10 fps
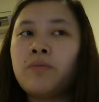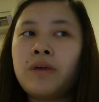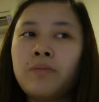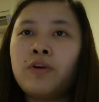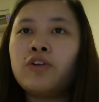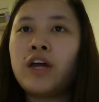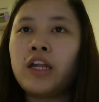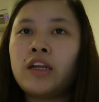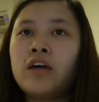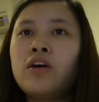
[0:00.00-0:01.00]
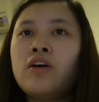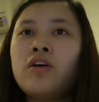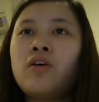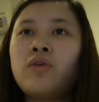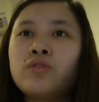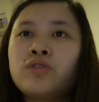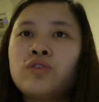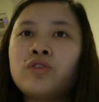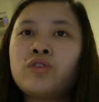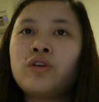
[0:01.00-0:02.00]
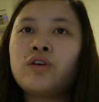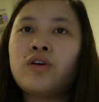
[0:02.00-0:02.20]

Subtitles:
the people, and also